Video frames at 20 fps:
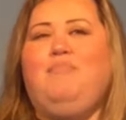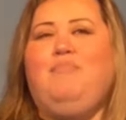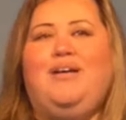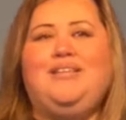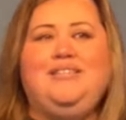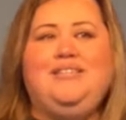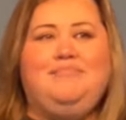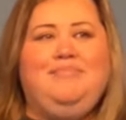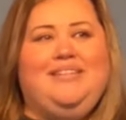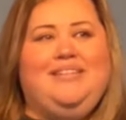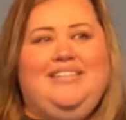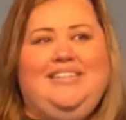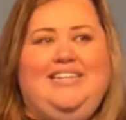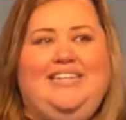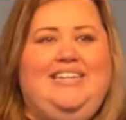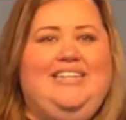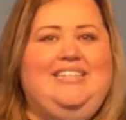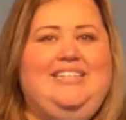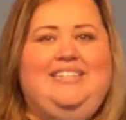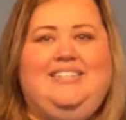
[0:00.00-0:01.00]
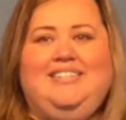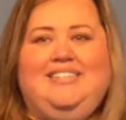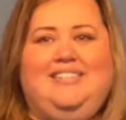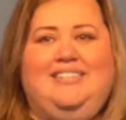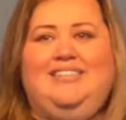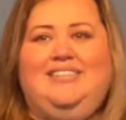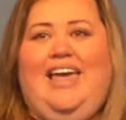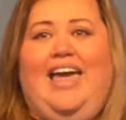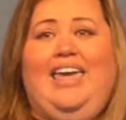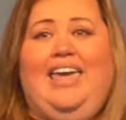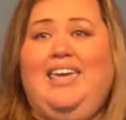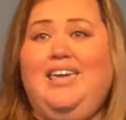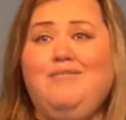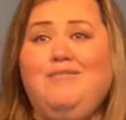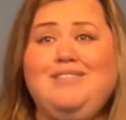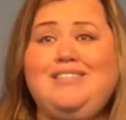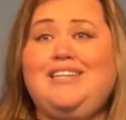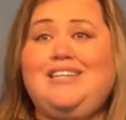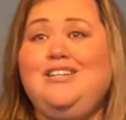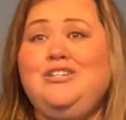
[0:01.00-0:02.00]
possibilities that he
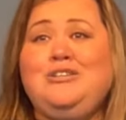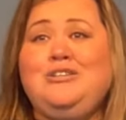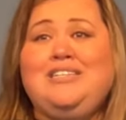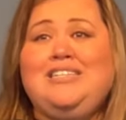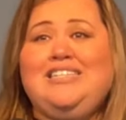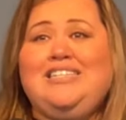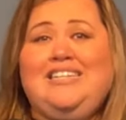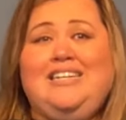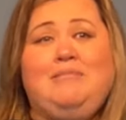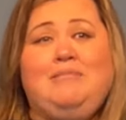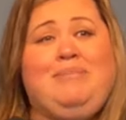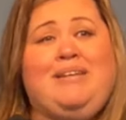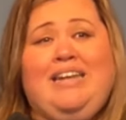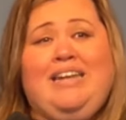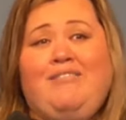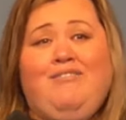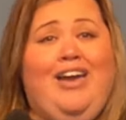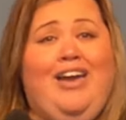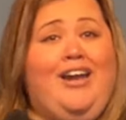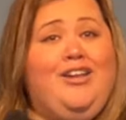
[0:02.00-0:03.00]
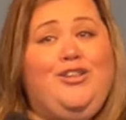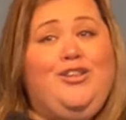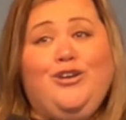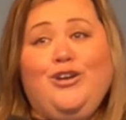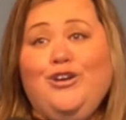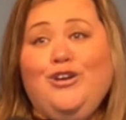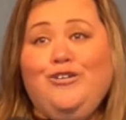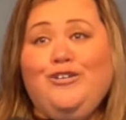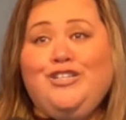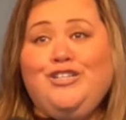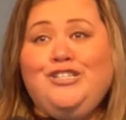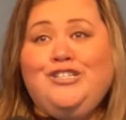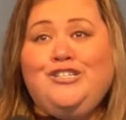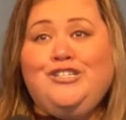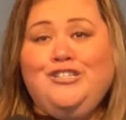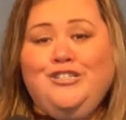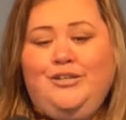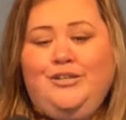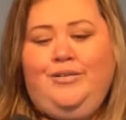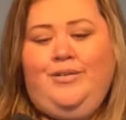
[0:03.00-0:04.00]
was interested in but never had the courage
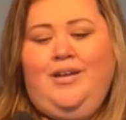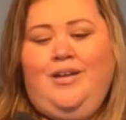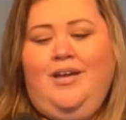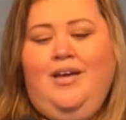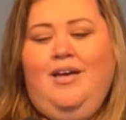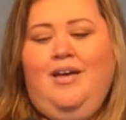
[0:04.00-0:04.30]
to do,